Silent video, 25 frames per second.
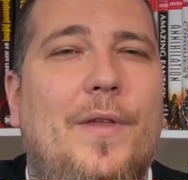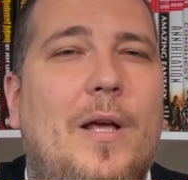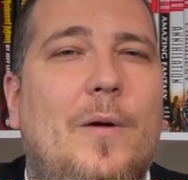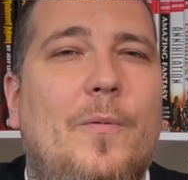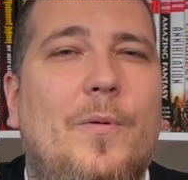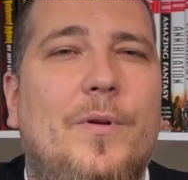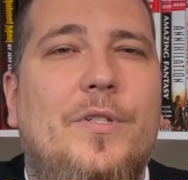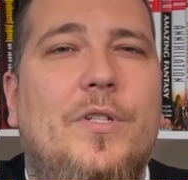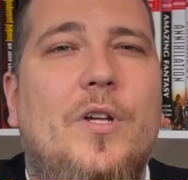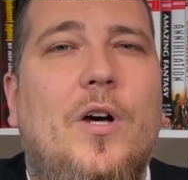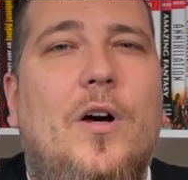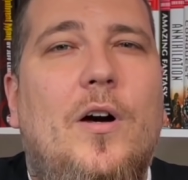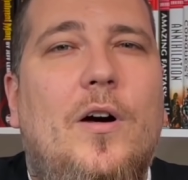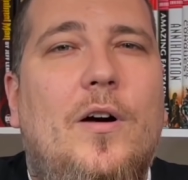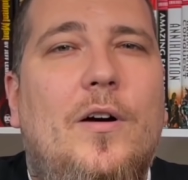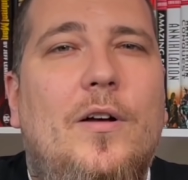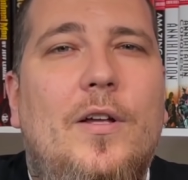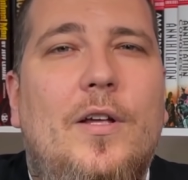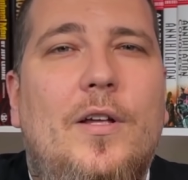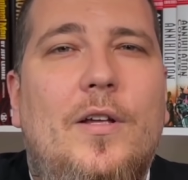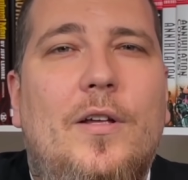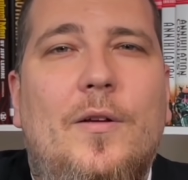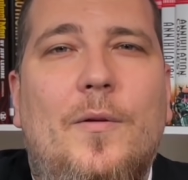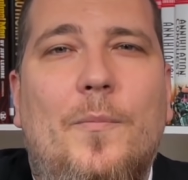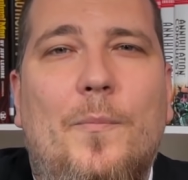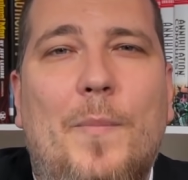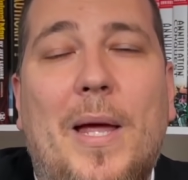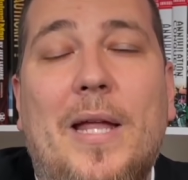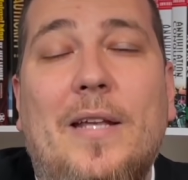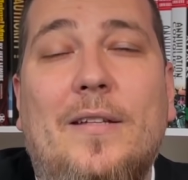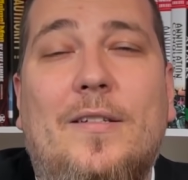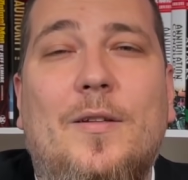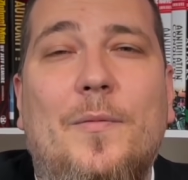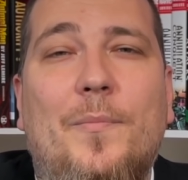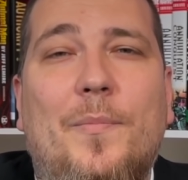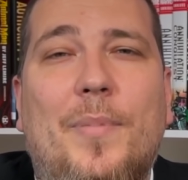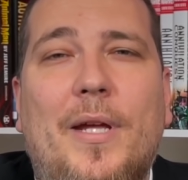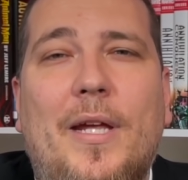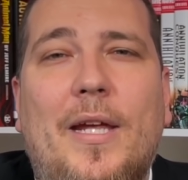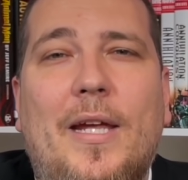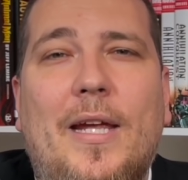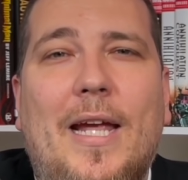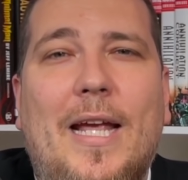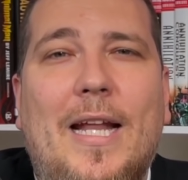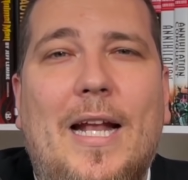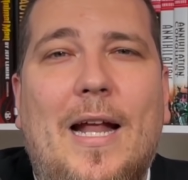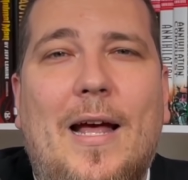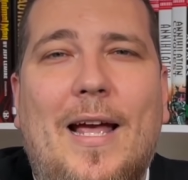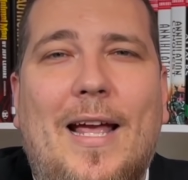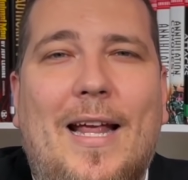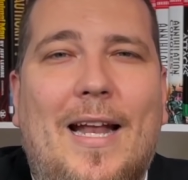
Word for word: It was all meant to be, and, I,